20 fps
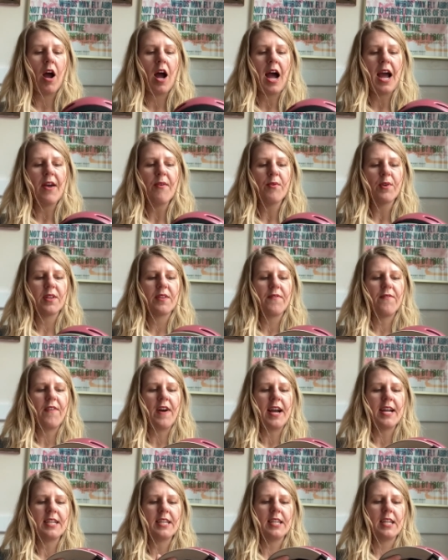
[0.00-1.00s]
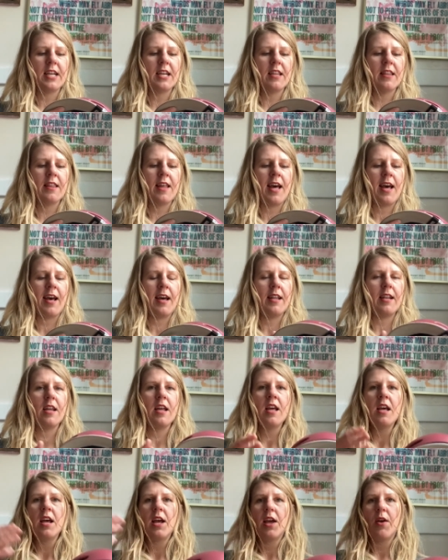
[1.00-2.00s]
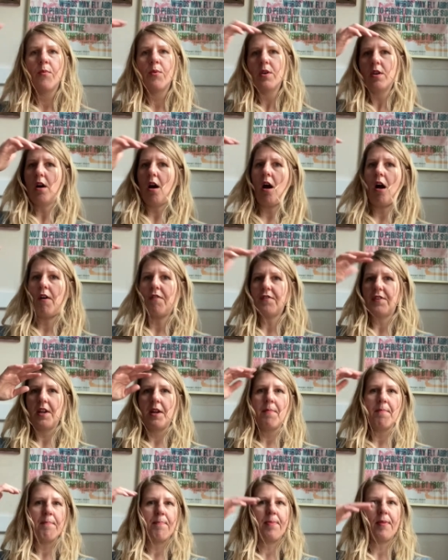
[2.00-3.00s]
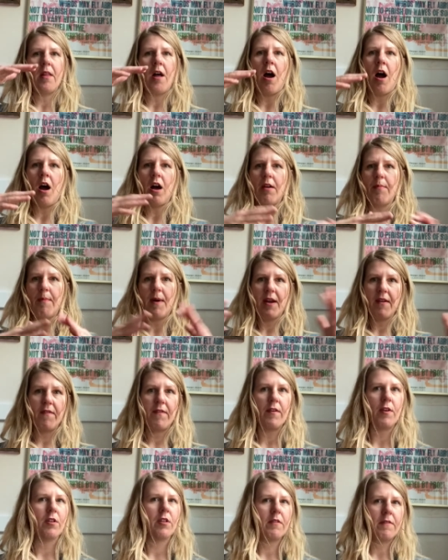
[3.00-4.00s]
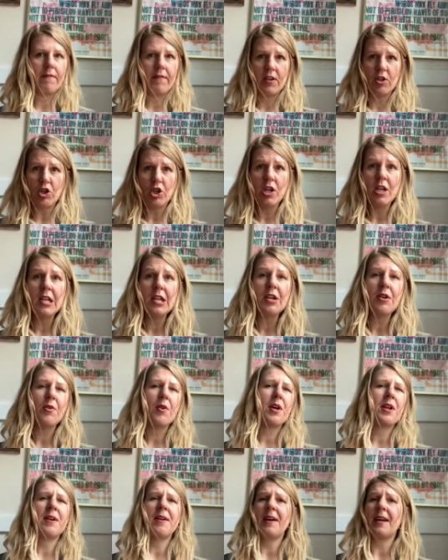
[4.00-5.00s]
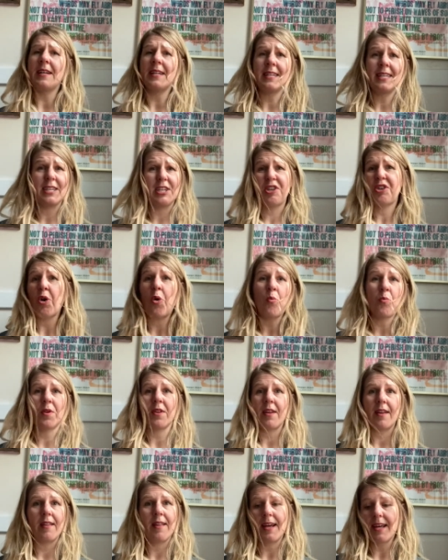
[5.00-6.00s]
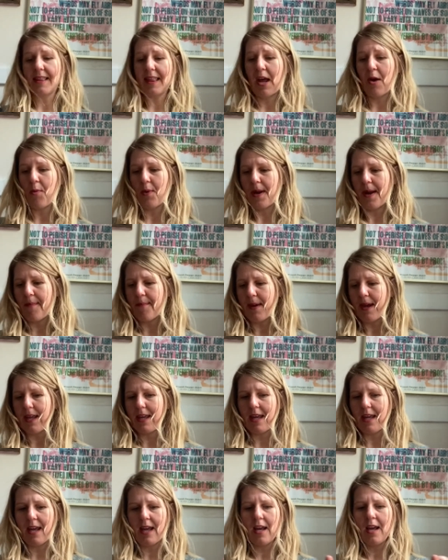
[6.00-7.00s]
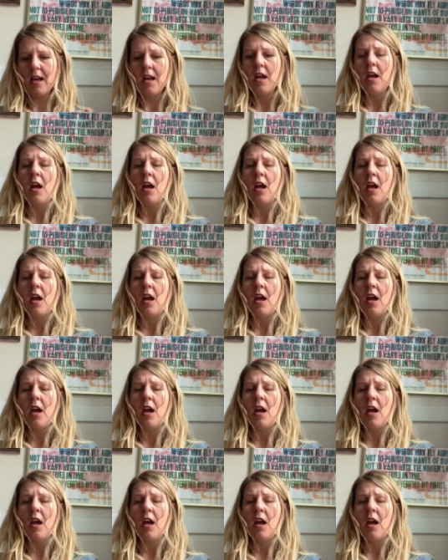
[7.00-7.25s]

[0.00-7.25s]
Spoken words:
I was finding that it would often block my field of vision, and I don't really like that when I'm biking.